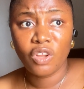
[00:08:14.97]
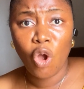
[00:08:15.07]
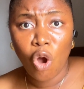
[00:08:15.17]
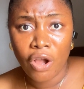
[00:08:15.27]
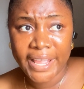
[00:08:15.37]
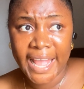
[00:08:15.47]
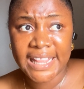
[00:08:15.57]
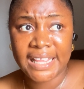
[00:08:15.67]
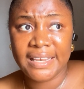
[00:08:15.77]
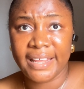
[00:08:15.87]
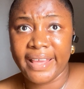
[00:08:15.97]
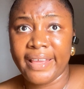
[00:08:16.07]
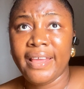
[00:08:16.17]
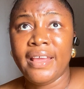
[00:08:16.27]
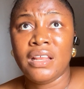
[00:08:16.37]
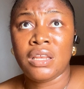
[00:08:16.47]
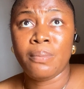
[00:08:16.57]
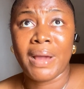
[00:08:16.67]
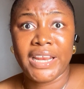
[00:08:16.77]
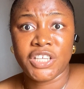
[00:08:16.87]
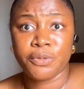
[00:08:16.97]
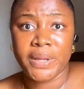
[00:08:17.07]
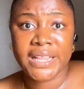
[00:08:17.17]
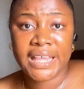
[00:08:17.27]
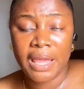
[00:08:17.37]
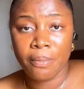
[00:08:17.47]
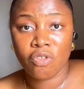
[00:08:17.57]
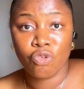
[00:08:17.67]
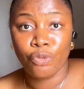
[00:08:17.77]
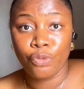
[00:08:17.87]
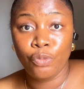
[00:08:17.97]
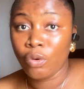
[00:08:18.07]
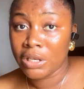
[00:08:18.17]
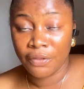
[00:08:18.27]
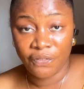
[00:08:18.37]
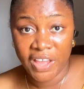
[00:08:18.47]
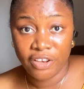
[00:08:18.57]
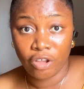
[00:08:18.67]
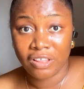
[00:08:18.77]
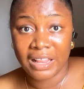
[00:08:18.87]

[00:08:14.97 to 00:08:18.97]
On getting there, the management came to the vendors,